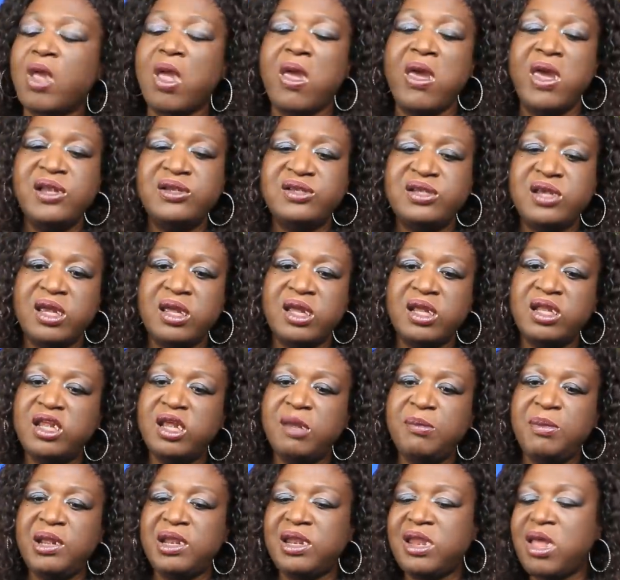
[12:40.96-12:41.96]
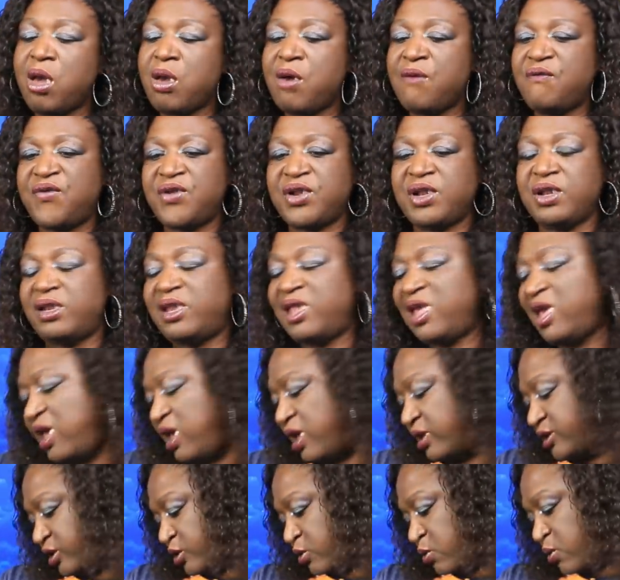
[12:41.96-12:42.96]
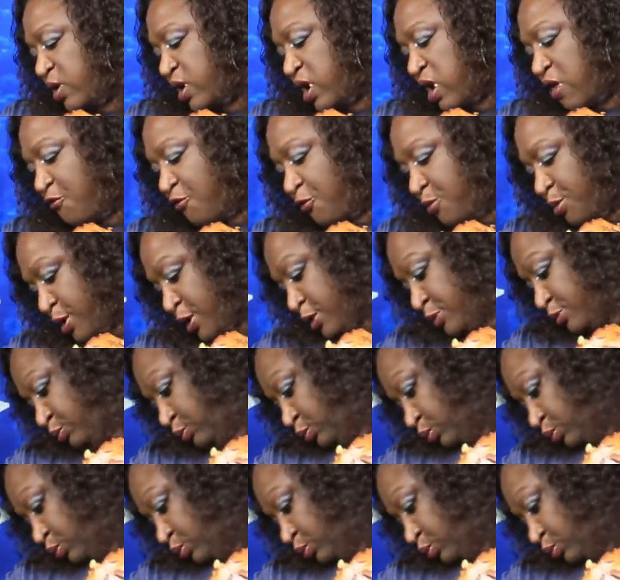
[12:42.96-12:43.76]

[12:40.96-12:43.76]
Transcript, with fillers: It takes a little bit longer for the legs or whatever, but